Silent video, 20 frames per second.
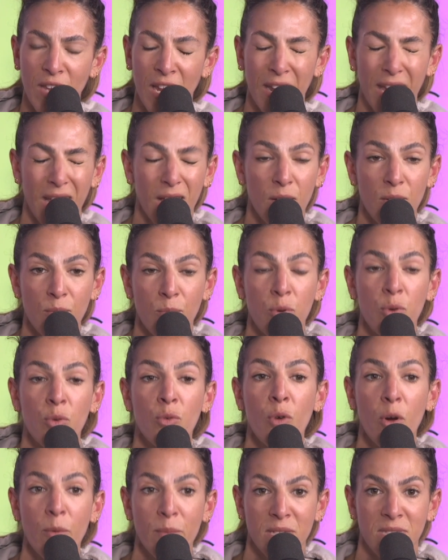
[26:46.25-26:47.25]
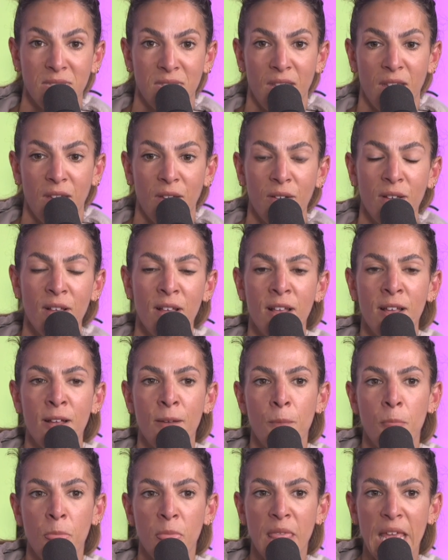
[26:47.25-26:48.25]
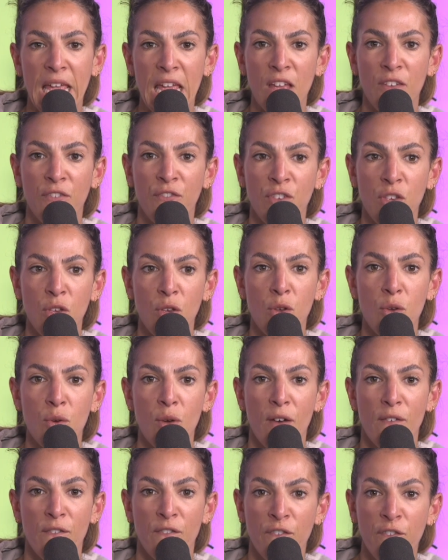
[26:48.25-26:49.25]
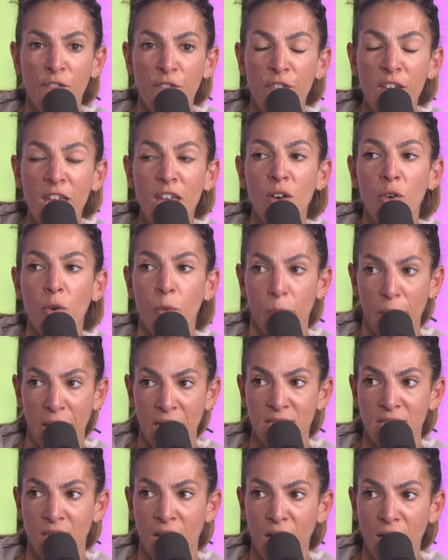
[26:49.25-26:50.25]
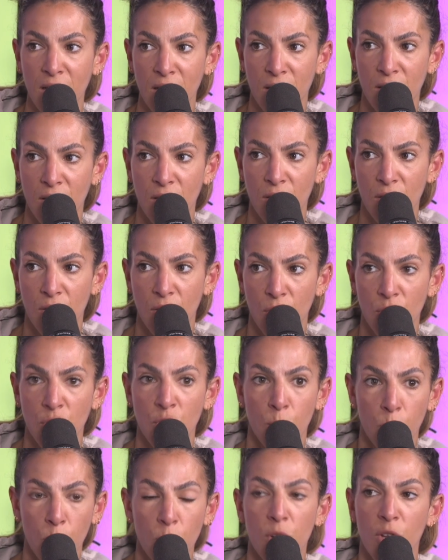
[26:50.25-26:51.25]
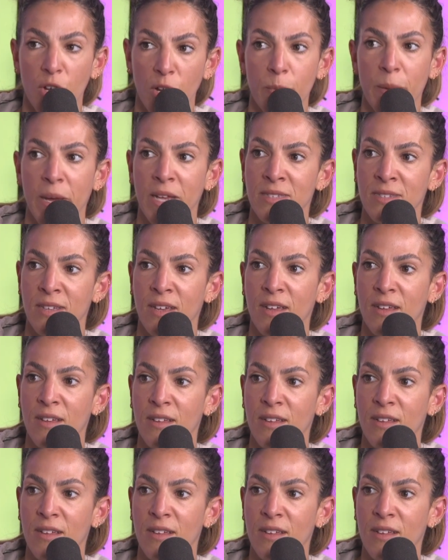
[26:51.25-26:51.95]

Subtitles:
And I can promise you that if you feel better, you will look better.